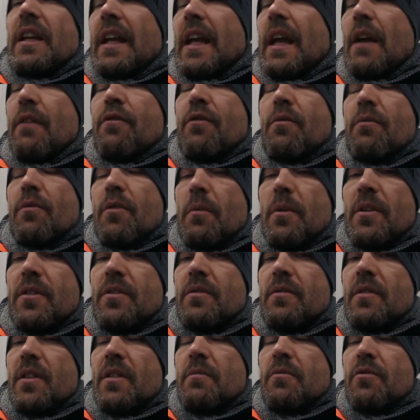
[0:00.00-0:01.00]
you get from them
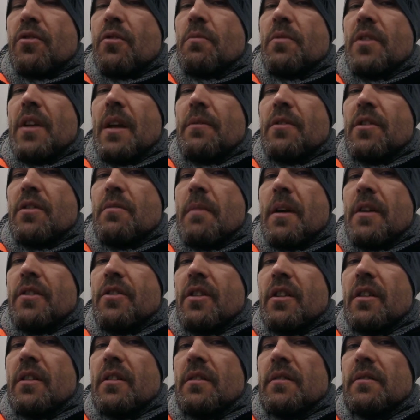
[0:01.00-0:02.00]
is sometimes it's
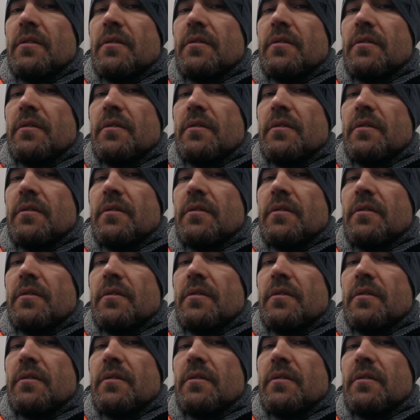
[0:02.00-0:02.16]
magical.